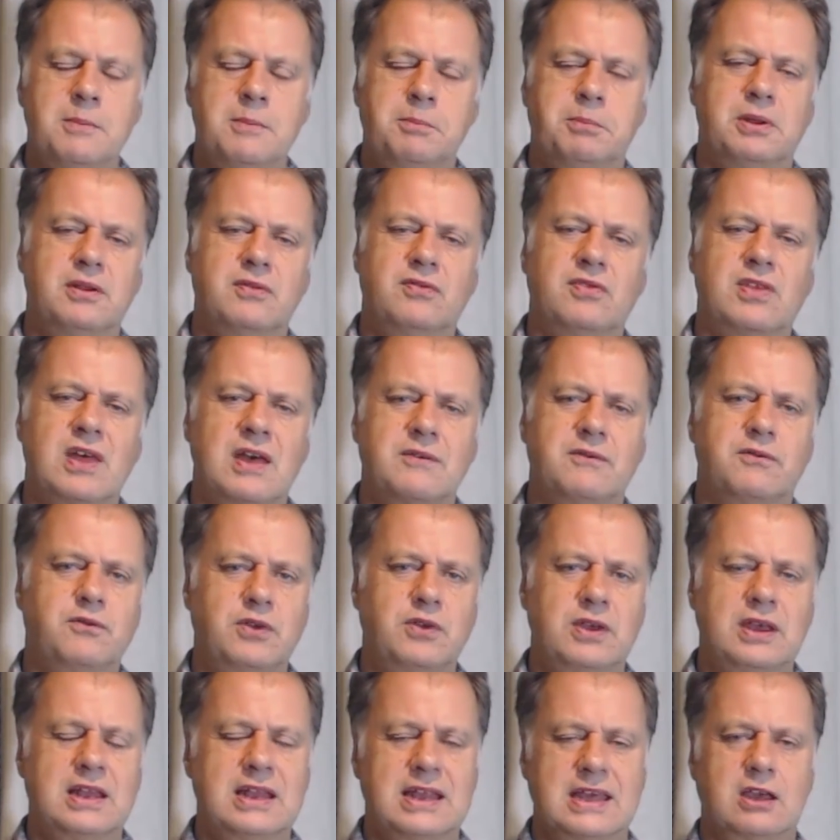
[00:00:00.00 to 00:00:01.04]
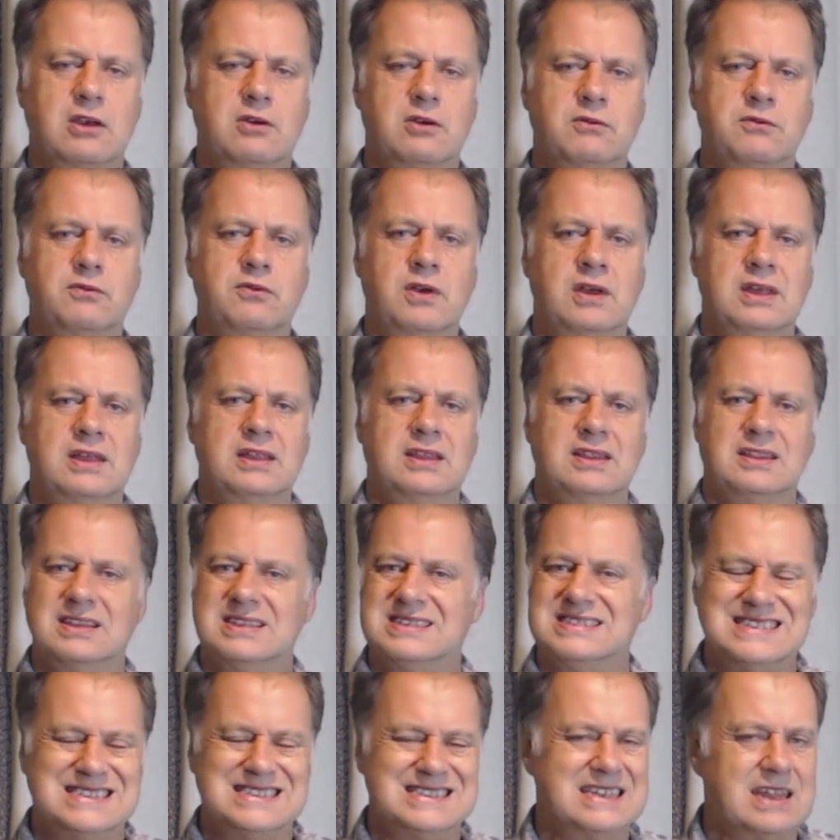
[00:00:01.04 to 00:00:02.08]
But if that feeling of
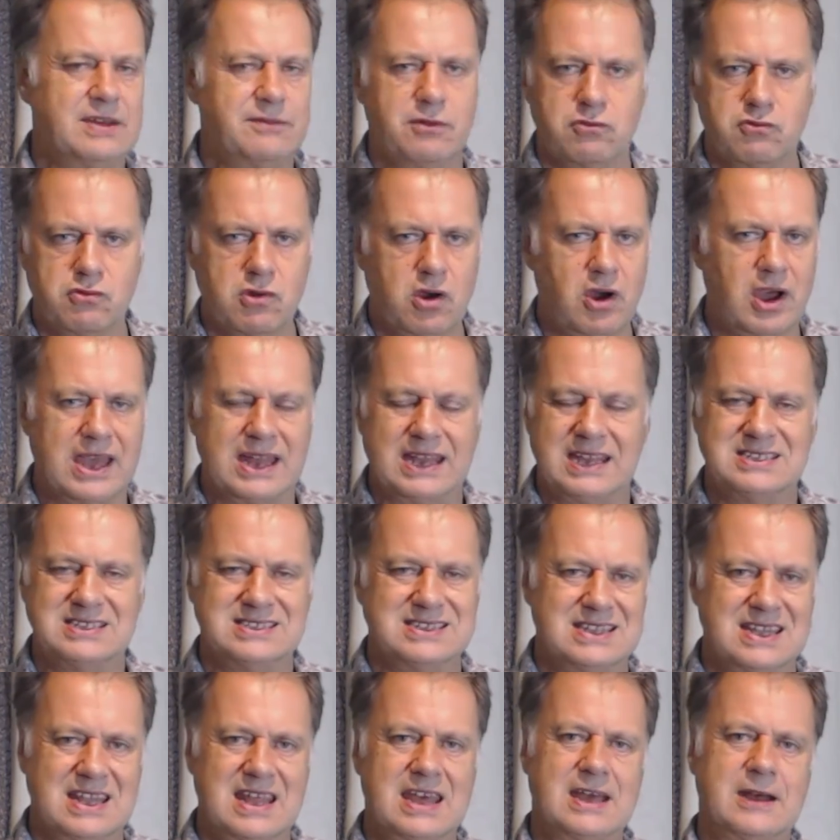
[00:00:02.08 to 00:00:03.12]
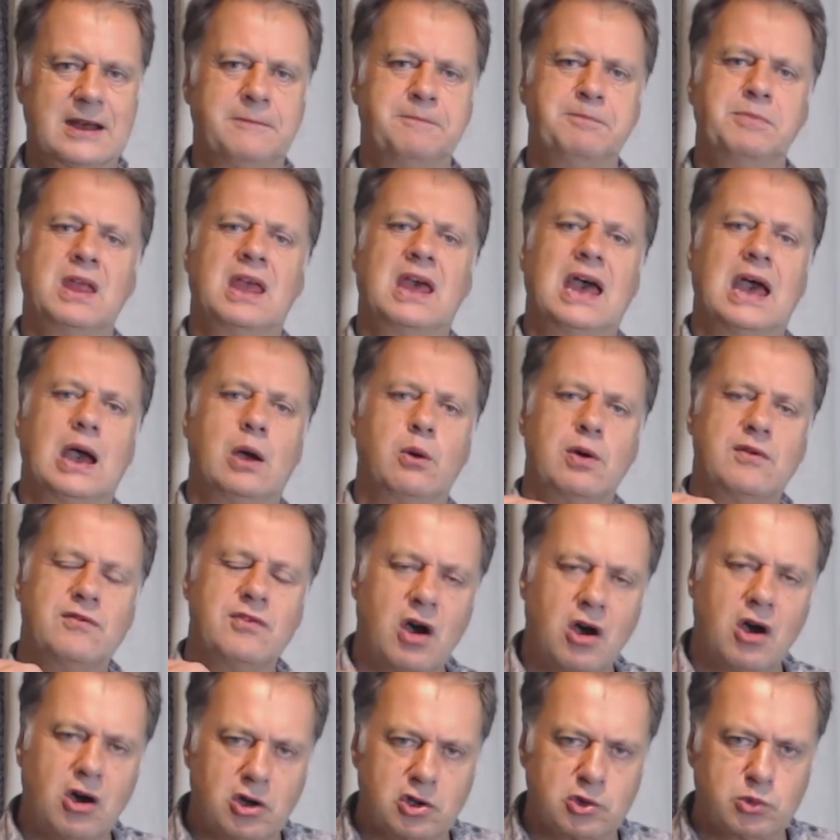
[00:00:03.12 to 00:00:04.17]
this is never right isn't there, however
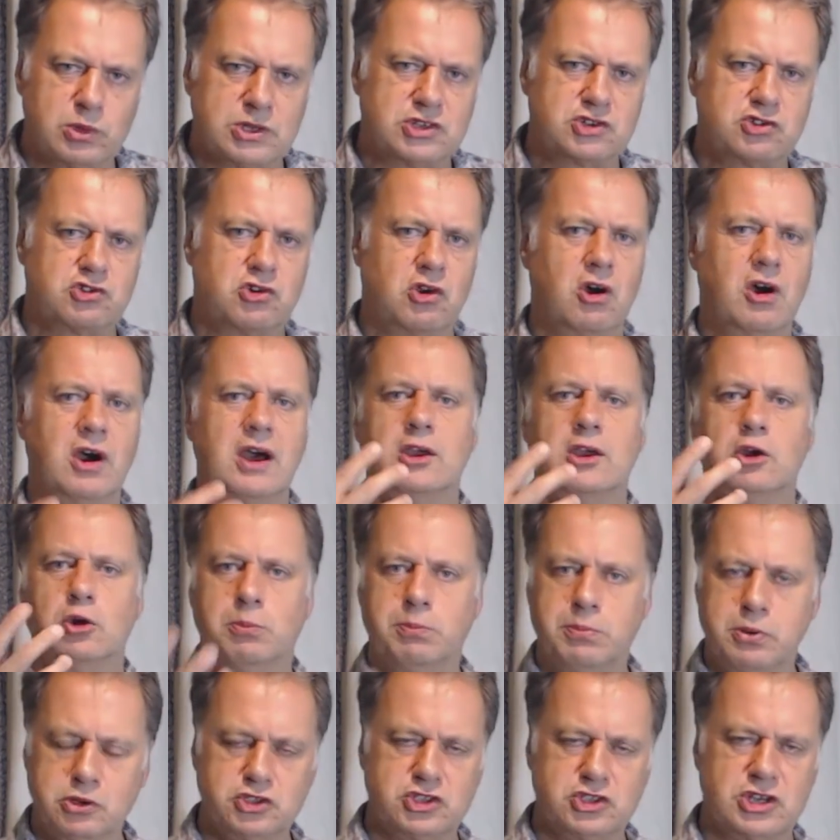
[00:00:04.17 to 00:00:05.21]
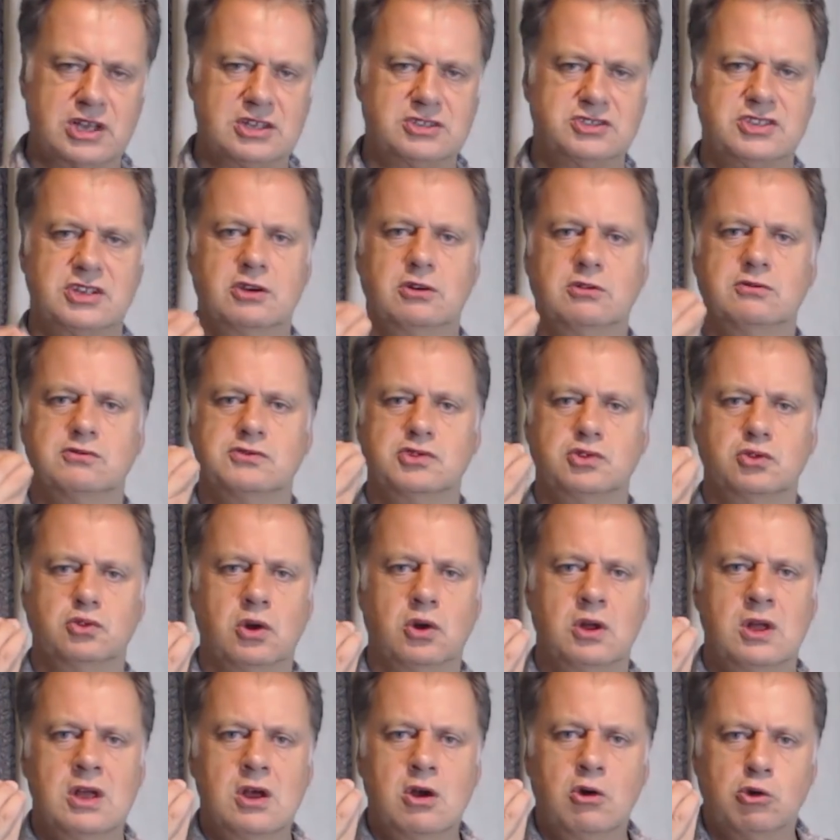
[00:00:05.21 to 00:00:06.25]
hard we try or push ourselves
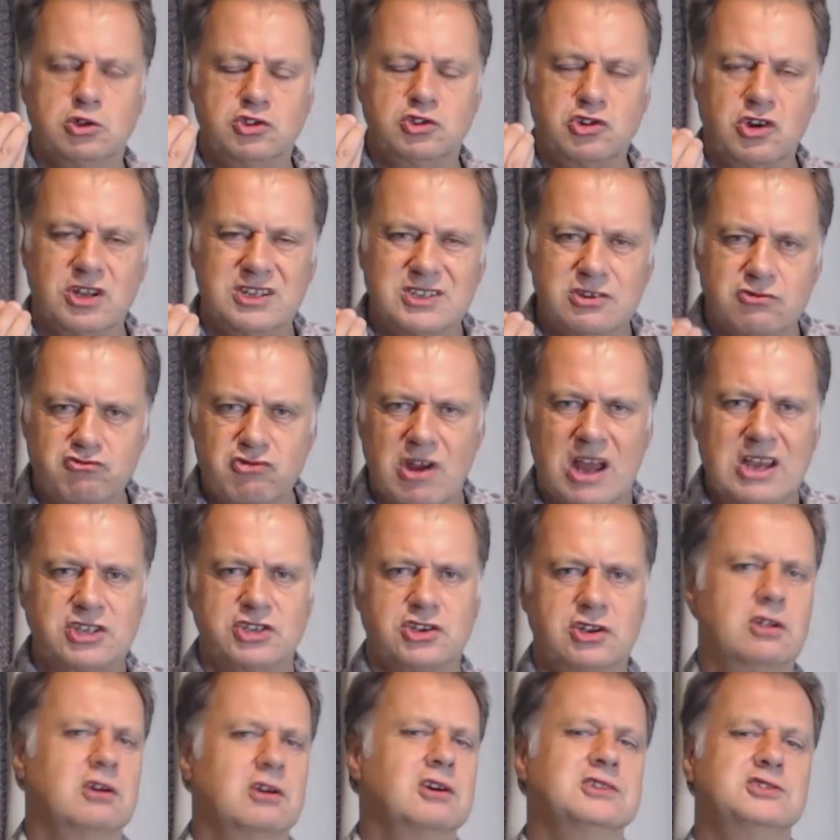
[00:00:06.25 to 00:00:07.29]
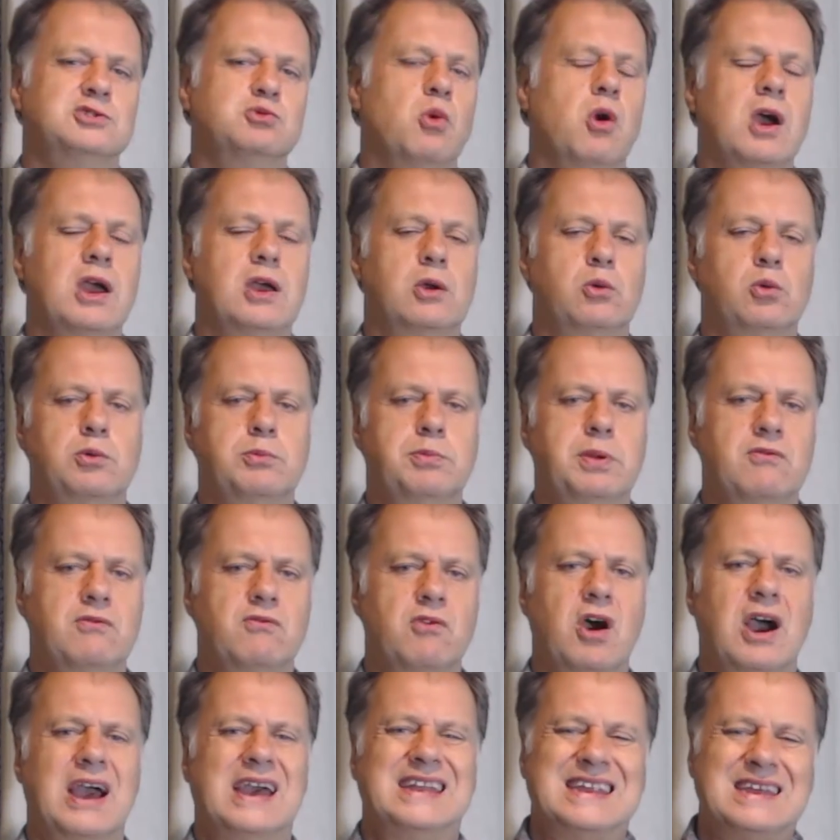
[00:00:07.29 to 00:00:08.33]
or try to rationalize why it would be
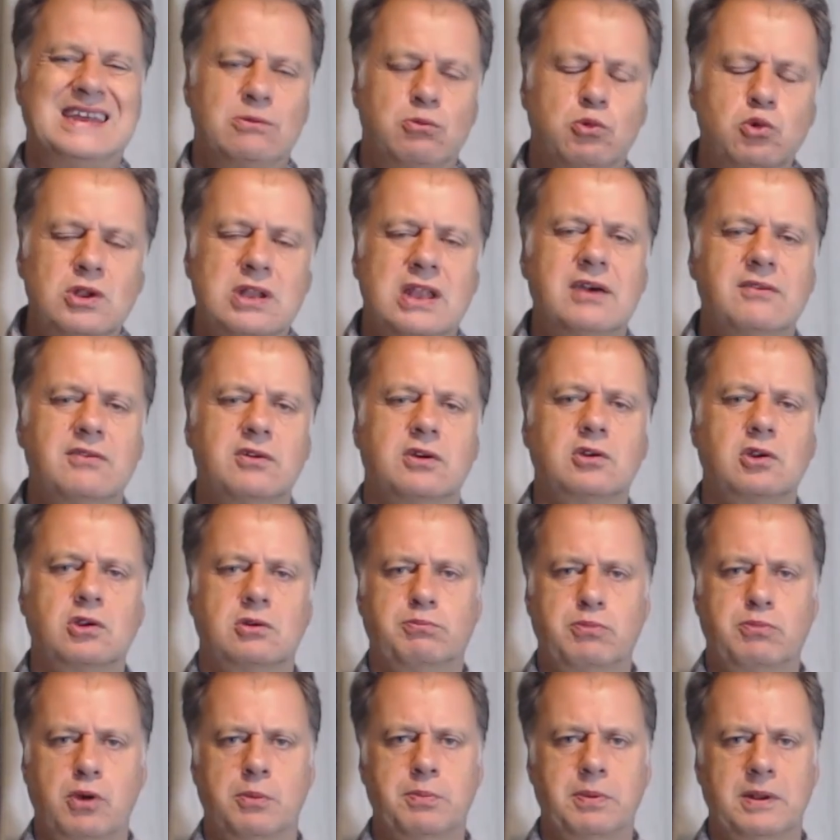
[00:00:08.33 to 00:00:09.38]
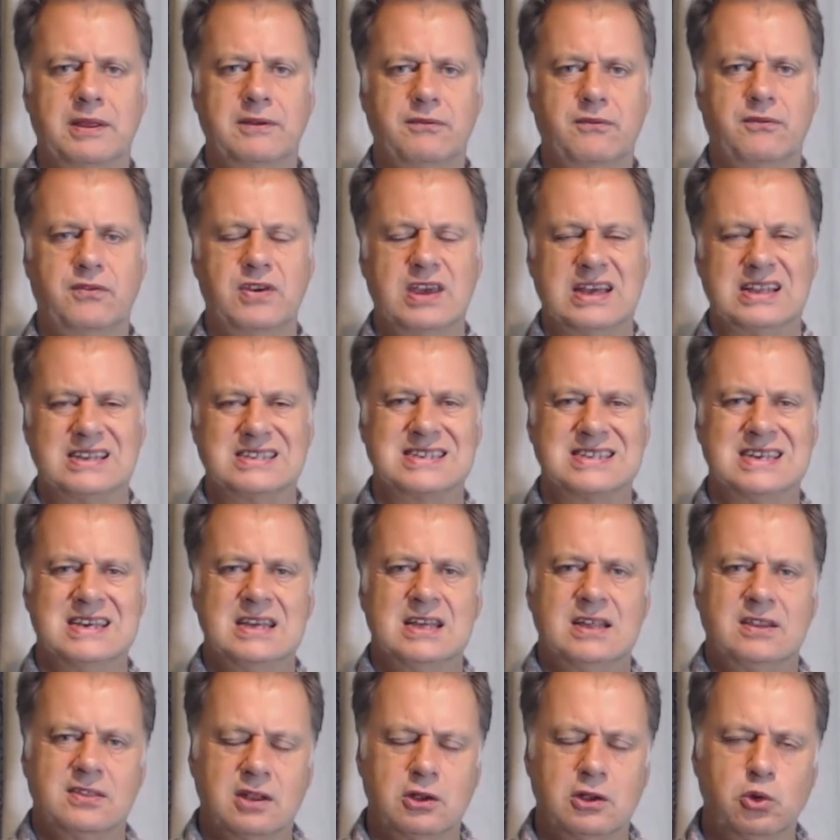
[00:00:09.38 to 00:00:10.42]
right, it will never properly fit.
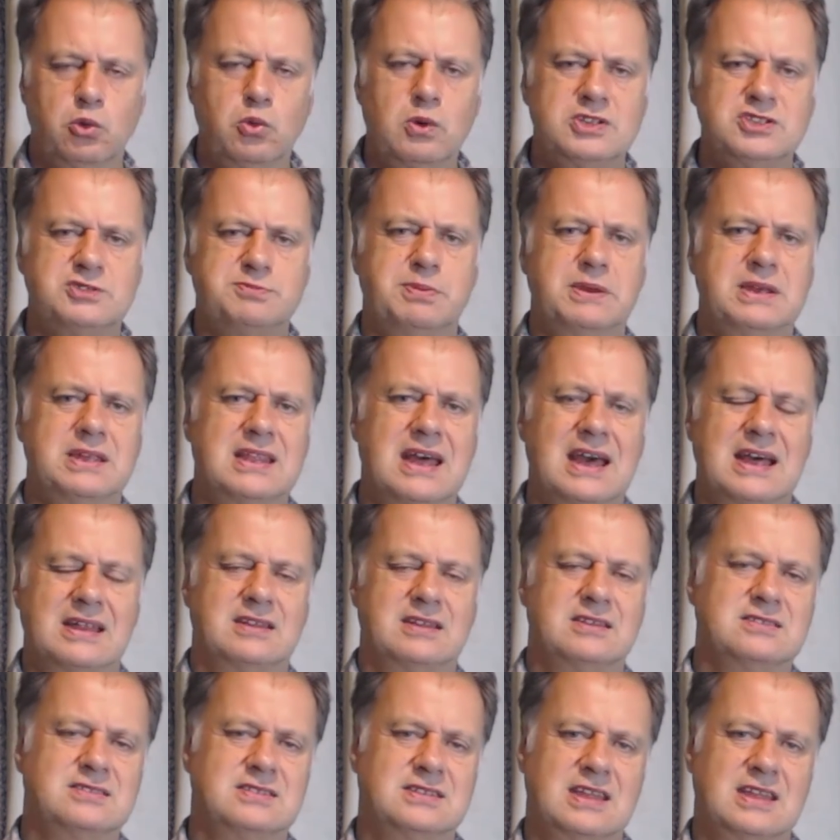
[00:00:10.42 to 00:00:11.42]
There'll always be that